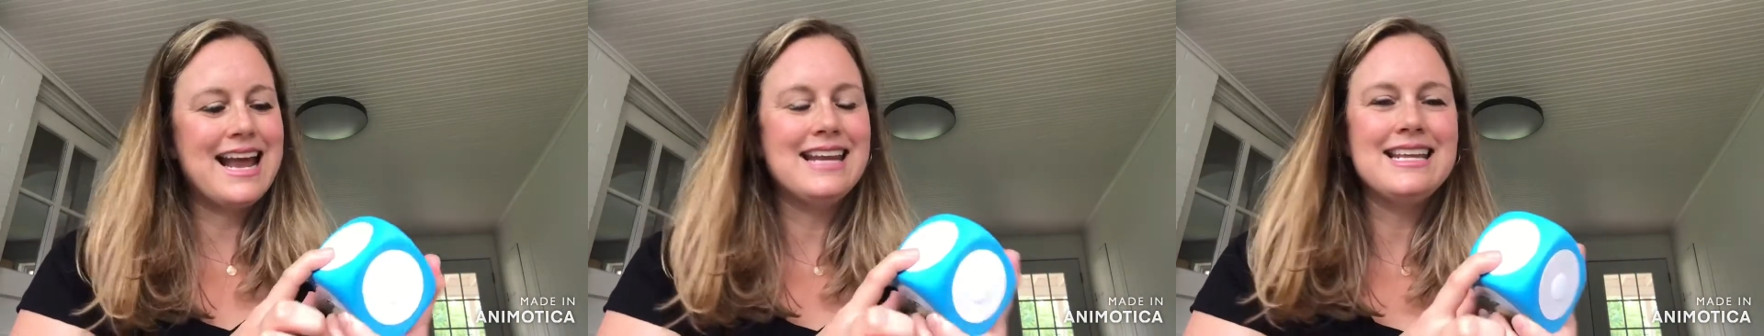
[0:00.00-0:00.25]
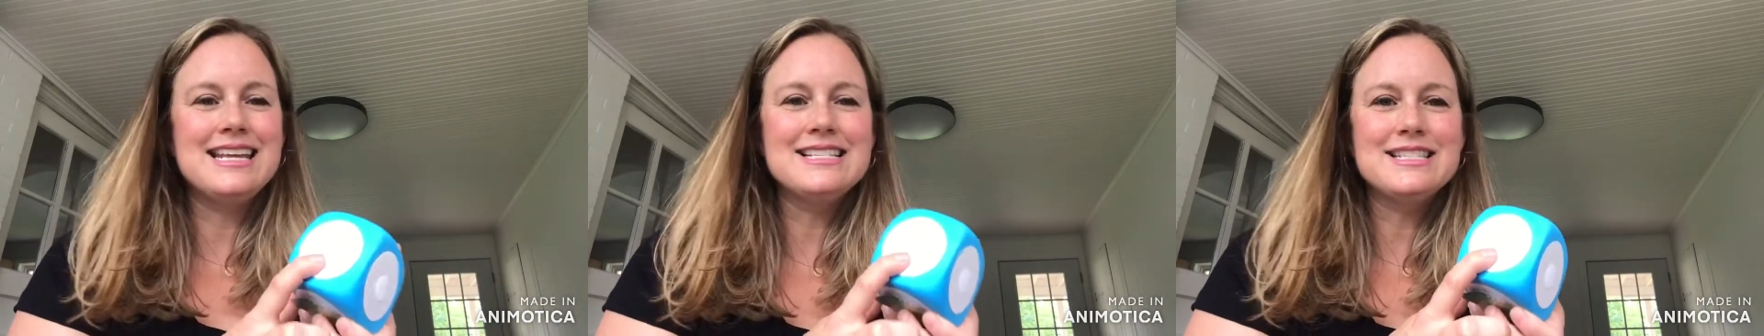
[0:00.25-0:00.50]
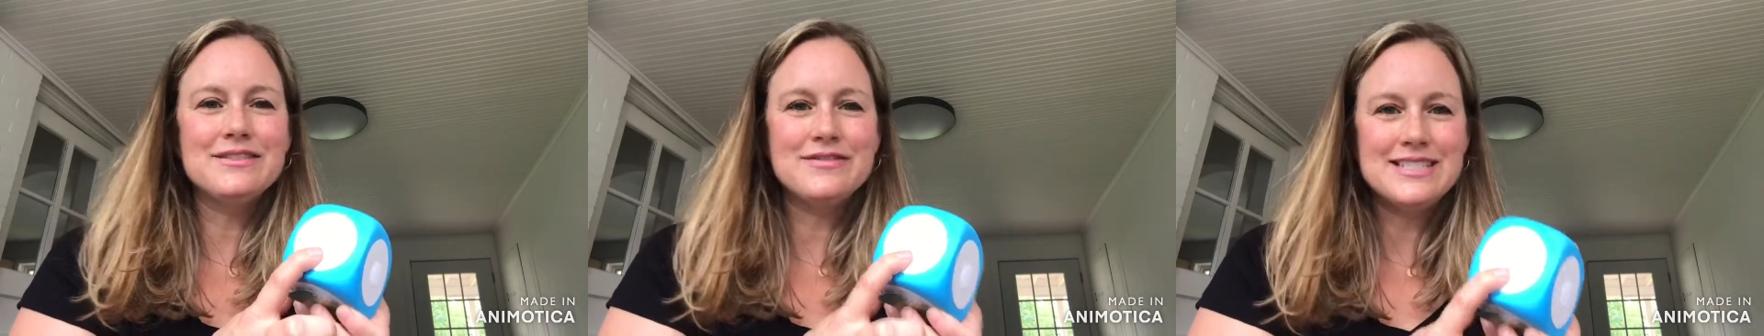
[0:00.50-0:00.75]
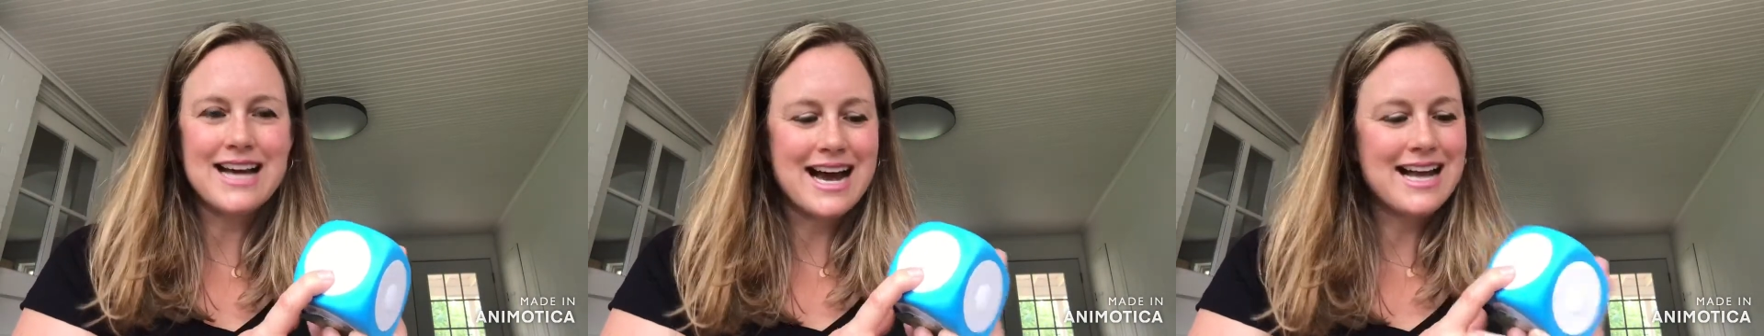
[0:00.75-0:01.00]

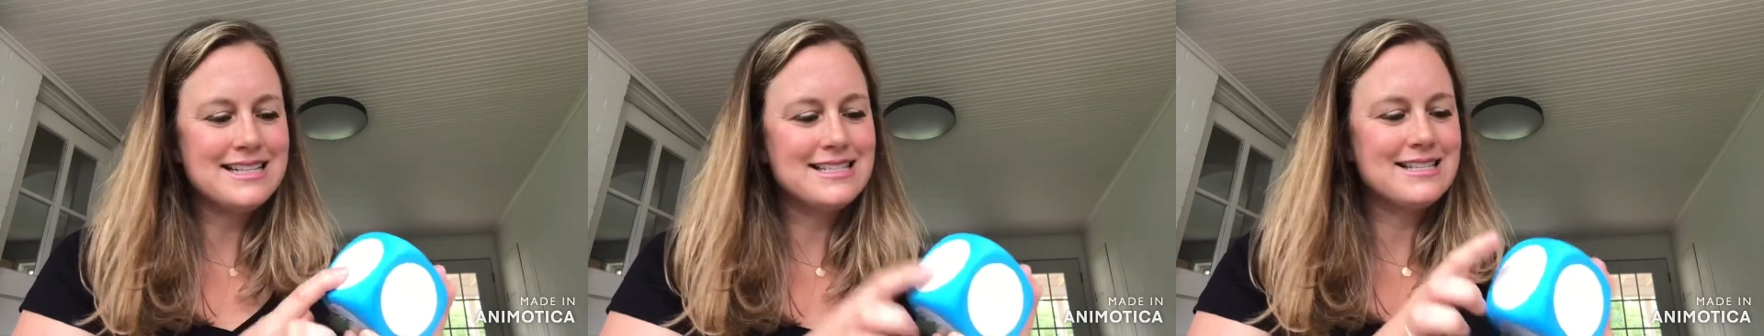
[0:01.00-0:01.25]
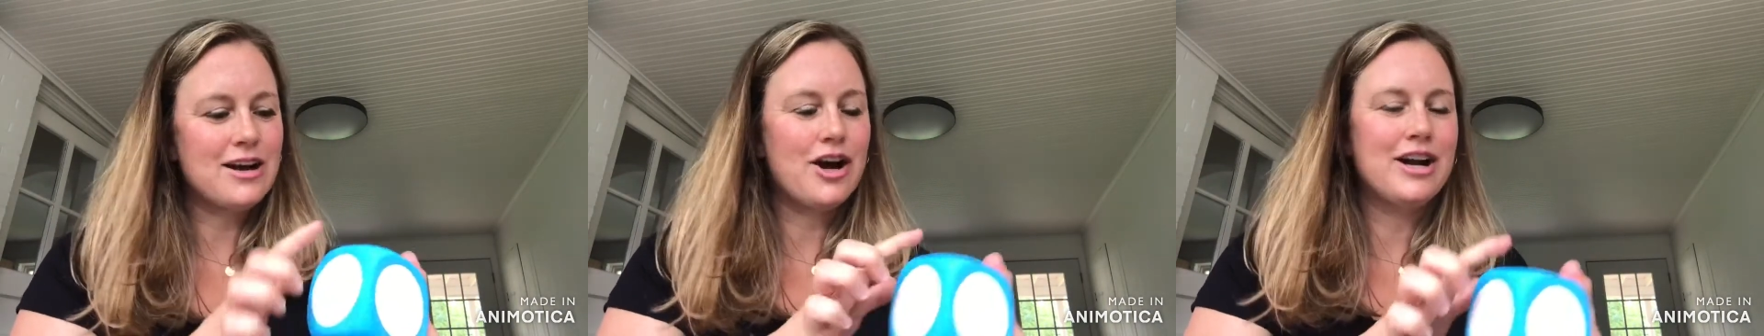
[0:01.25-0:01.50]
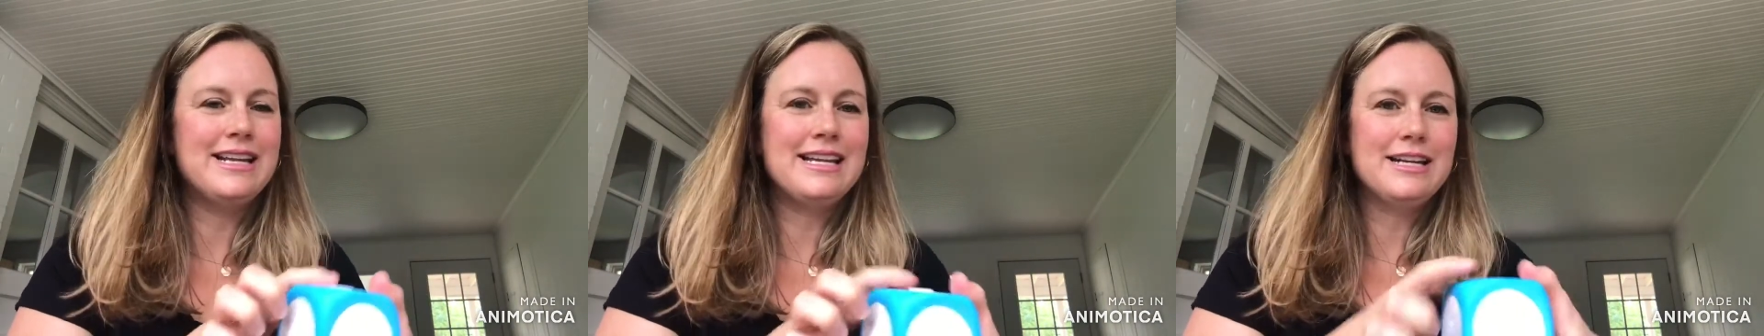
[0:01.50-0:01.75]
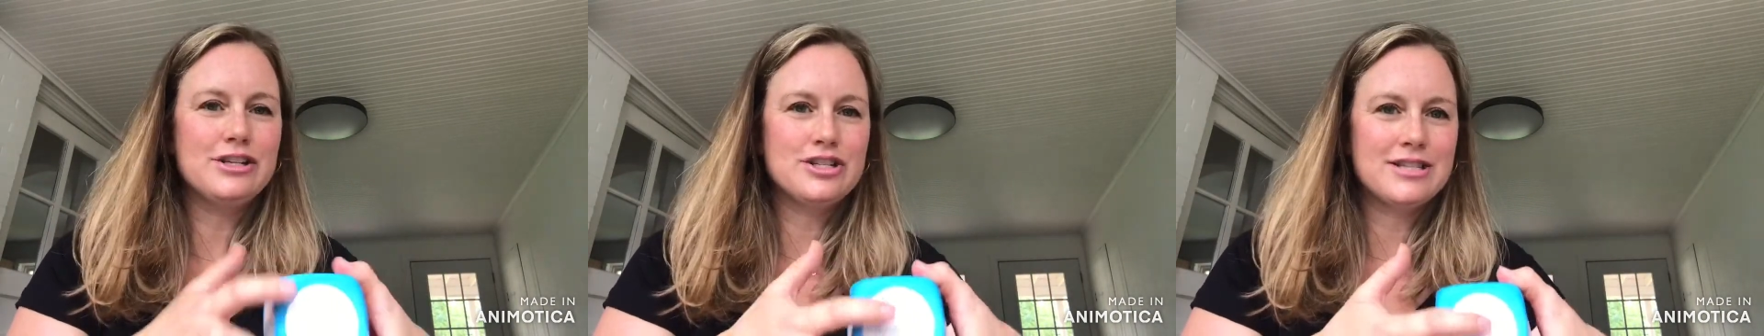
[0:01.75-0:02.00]
adhesive dots on
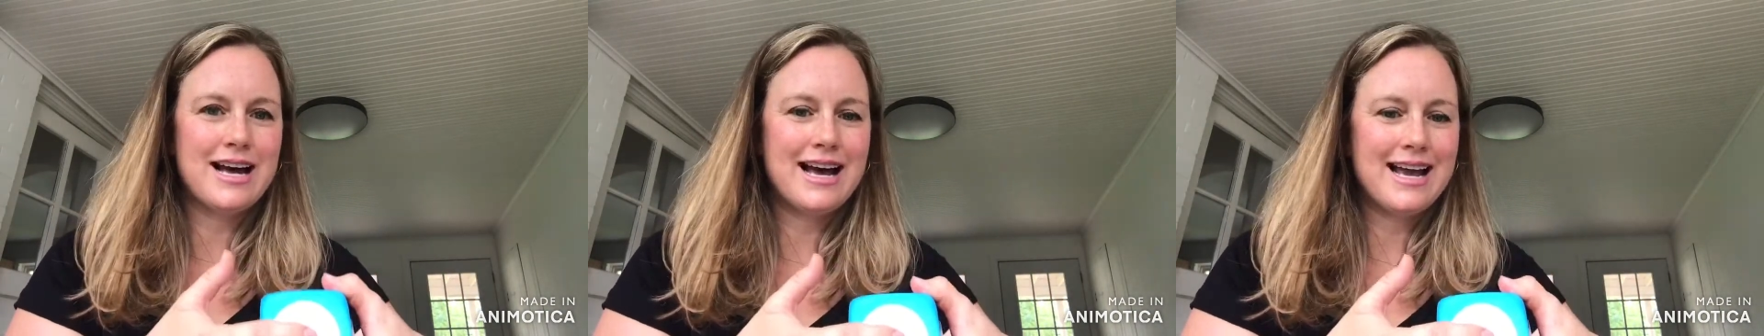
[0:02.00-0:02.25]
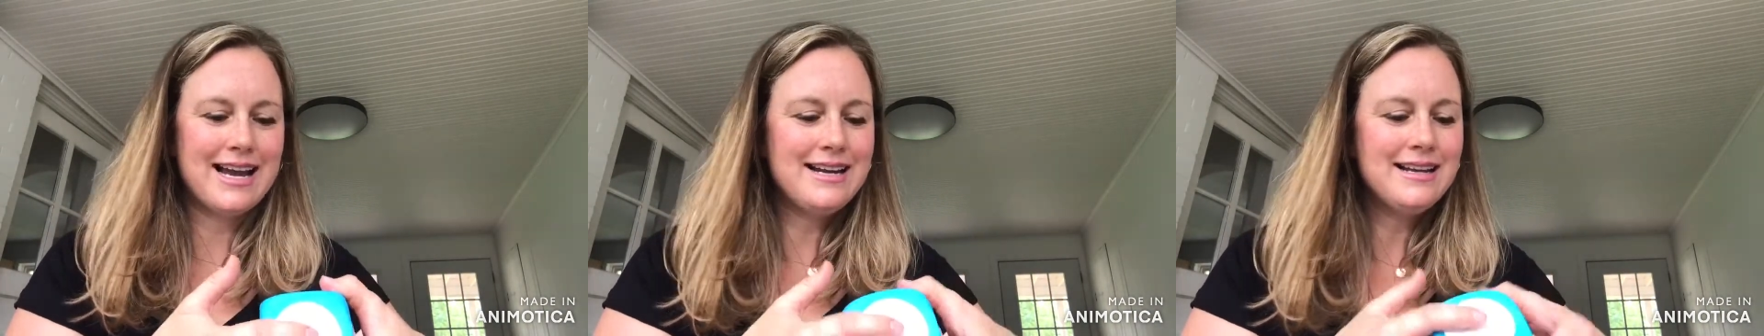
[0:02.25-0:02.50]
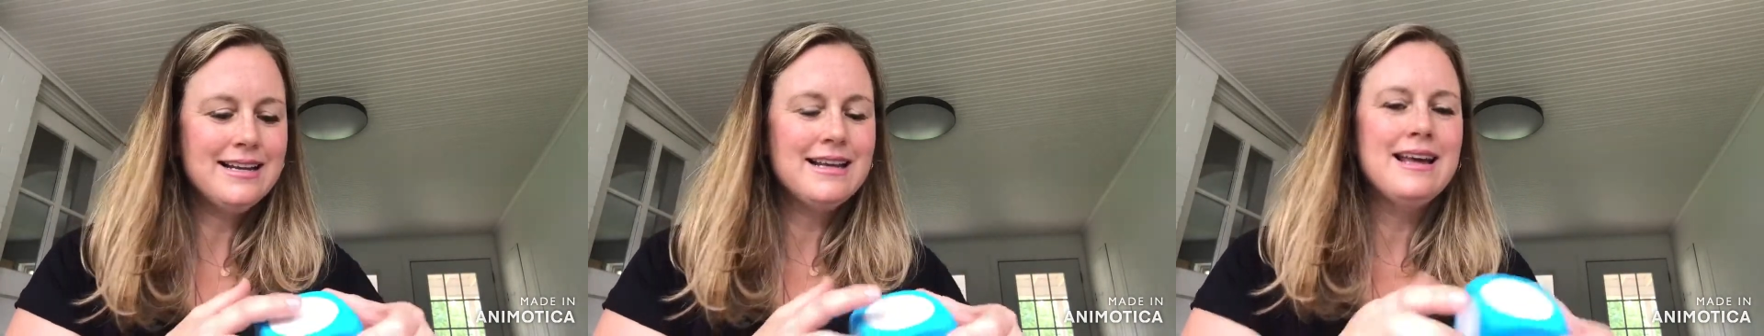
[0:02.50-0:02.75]
each side,